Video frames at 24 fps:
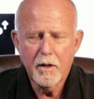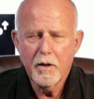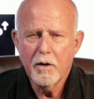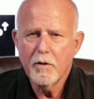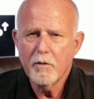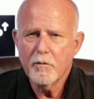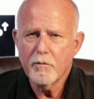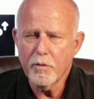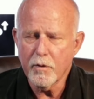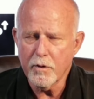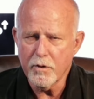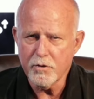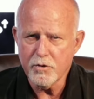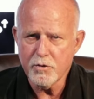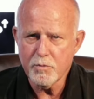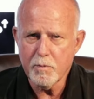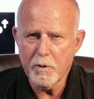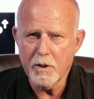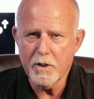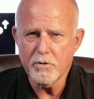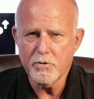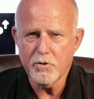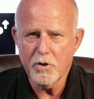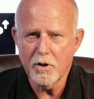for the
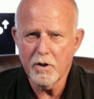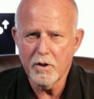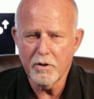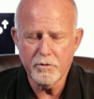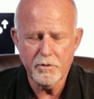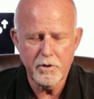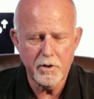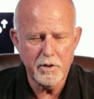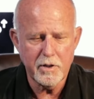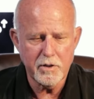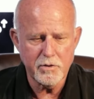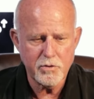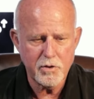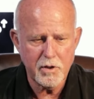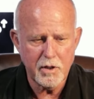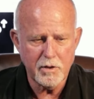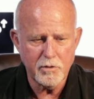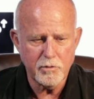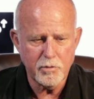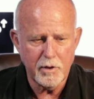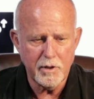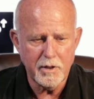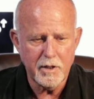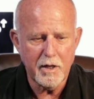spiritual health of this
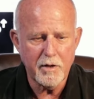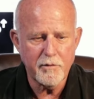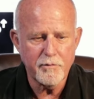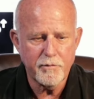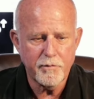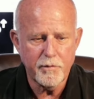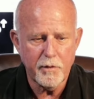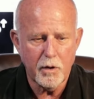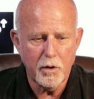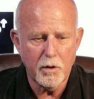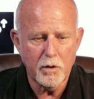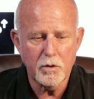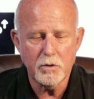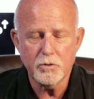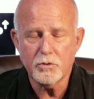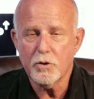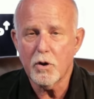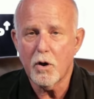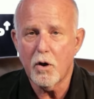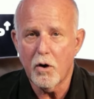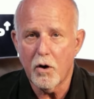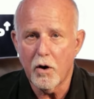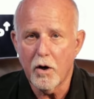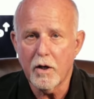country. That falls
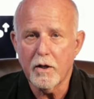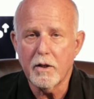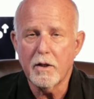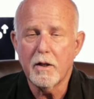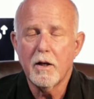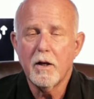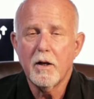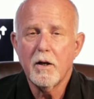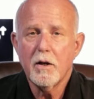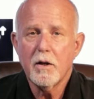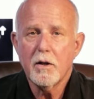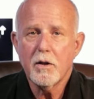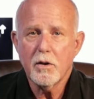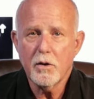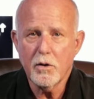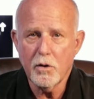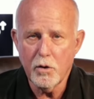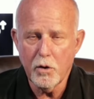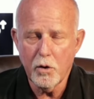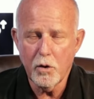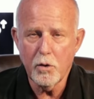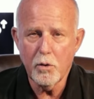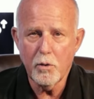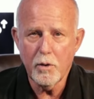on
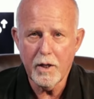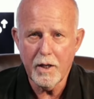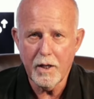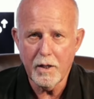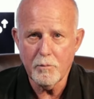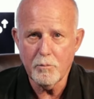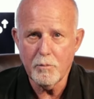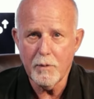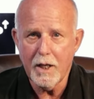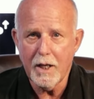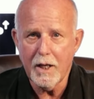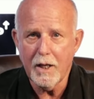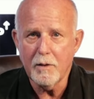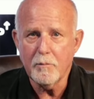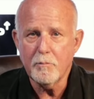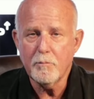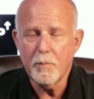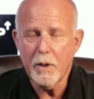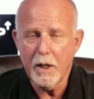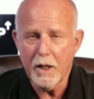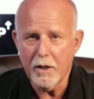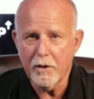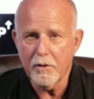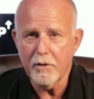you and me,
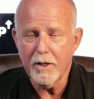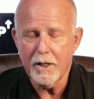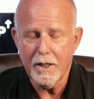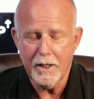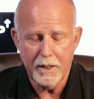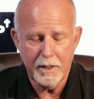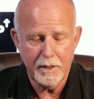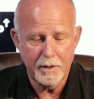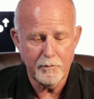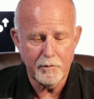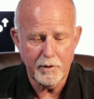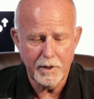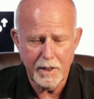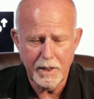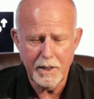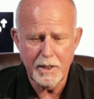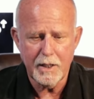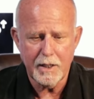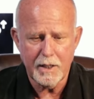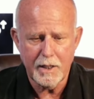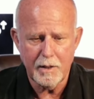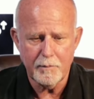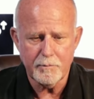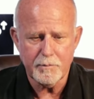period. And we need
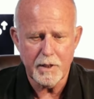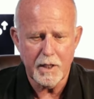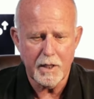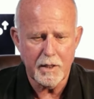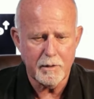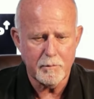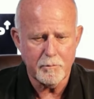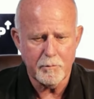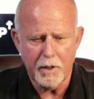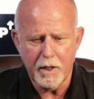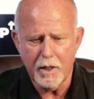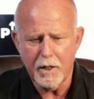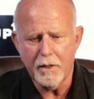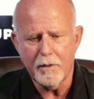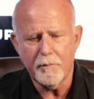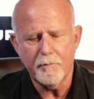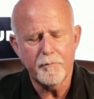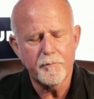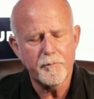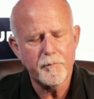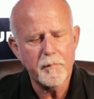to keep that in mind.